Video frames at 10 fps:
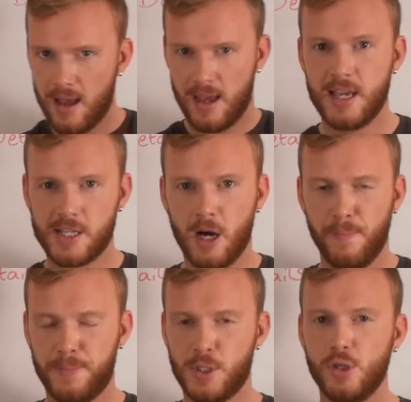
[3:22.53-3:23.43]
It's
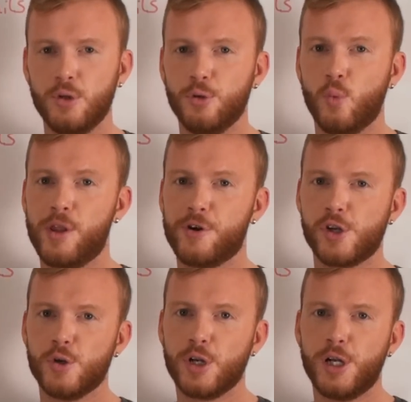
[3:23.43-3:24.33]
up to you whether
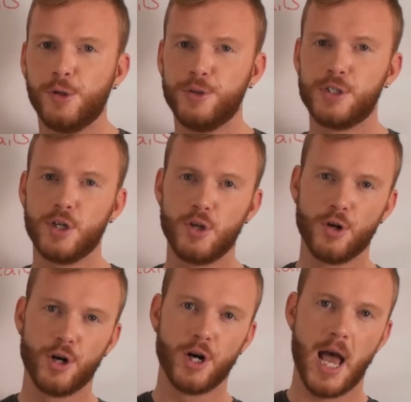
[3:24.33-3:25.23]
you include
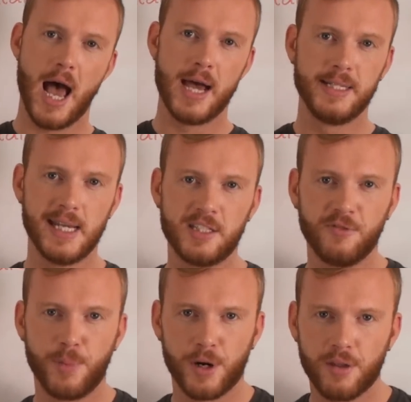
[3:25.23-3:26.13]
your date
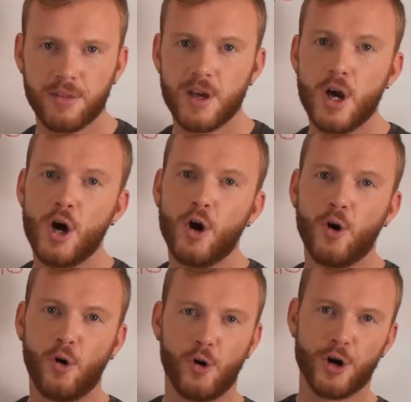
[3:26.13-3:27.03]
of birth
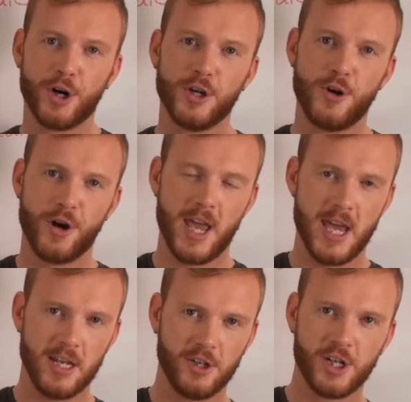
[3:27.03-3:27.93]
or your
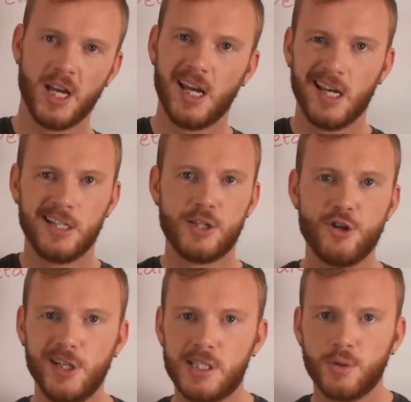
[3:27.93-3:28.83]
age. Do you
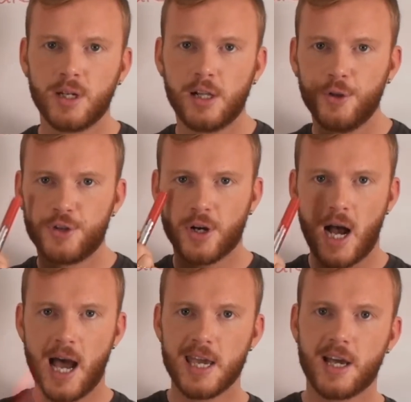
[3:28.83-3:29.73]
need to include your
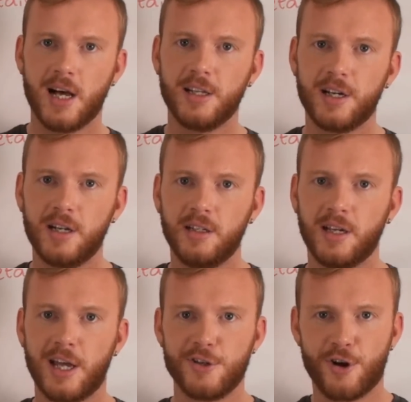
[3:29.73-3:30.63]
eye colour
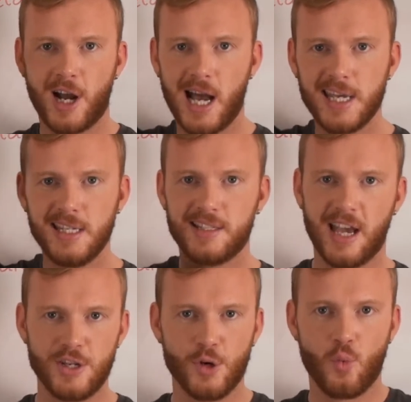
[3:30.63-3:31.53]
and your height
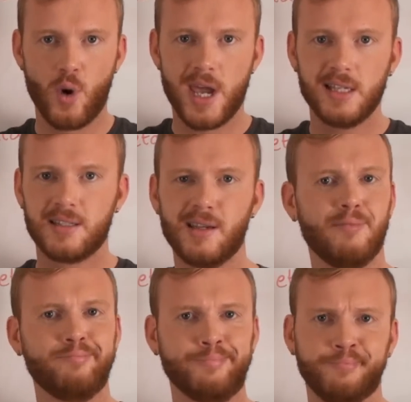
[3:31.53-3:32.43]
and your weight?
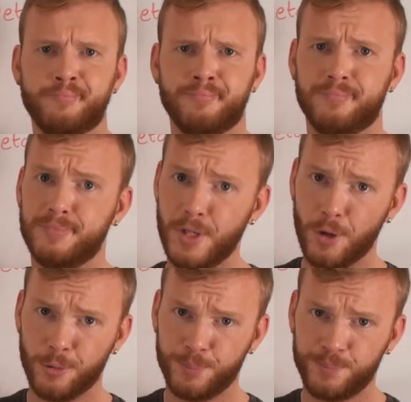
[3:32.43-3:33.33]

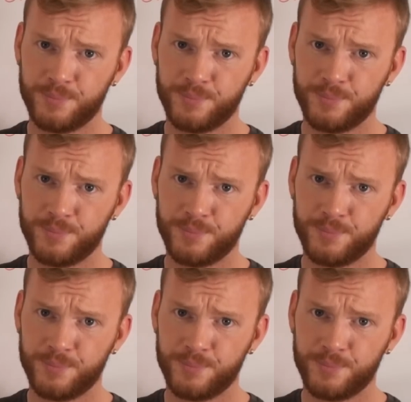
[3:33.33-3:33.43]
No.